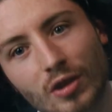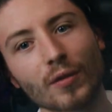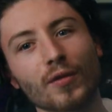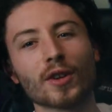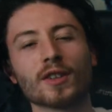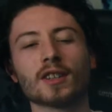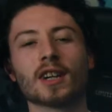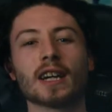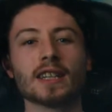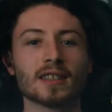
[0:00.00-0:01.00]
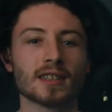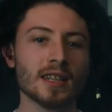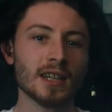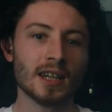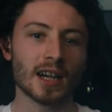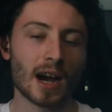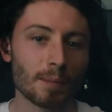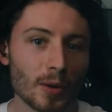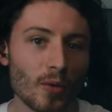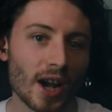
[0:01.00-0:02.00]
something. Right, I've
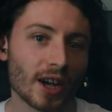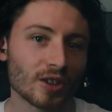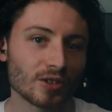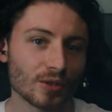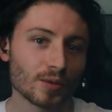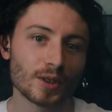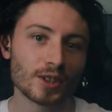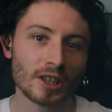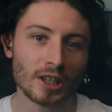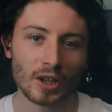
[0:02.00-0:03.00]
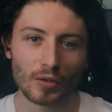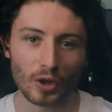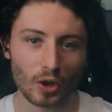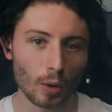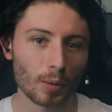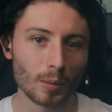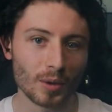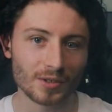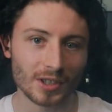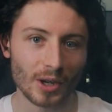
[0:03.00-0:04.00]
been working on something for a couple of
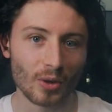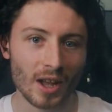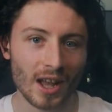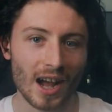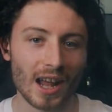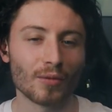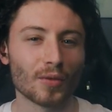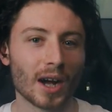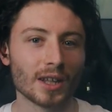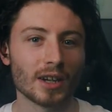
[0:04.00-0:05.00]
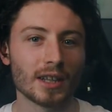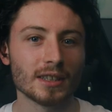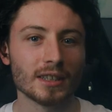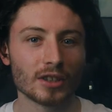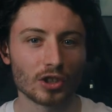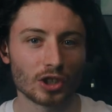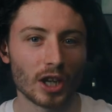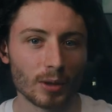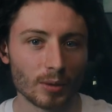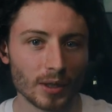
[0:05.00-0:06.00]
months now and I'm finally ready to
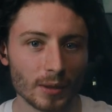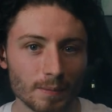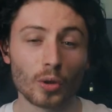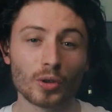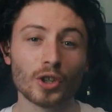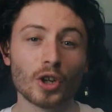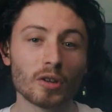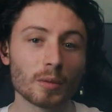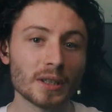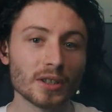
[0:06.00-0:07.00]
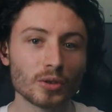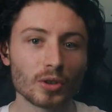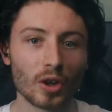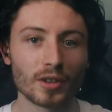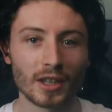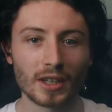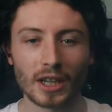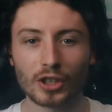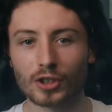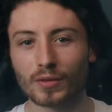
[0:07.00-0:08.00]
share it with you. So you know I've been doing content
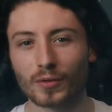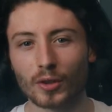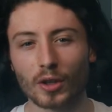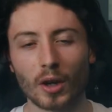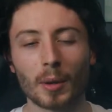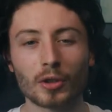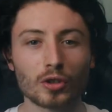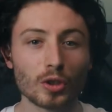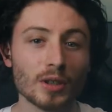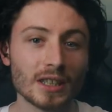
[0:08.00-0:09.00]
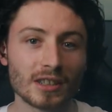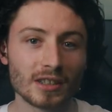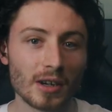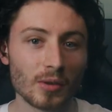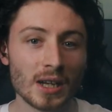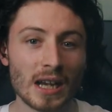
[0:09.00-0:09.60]
creation for about two years now